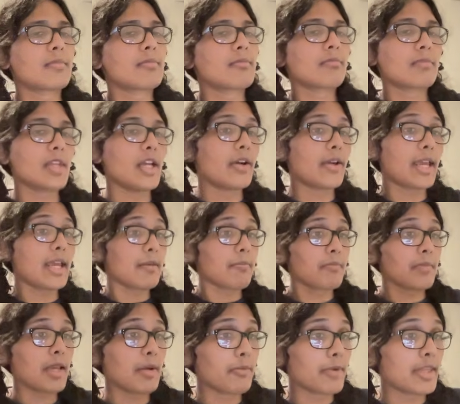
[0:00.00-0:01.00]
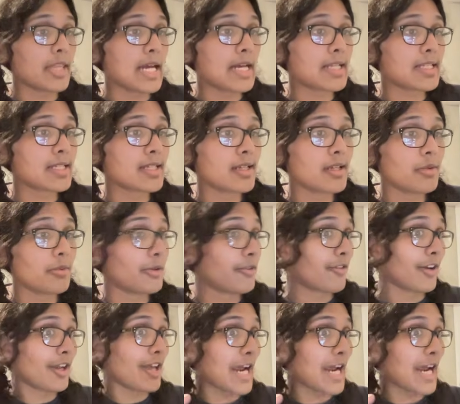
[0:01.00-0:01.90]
Okay, and with that, we've kind of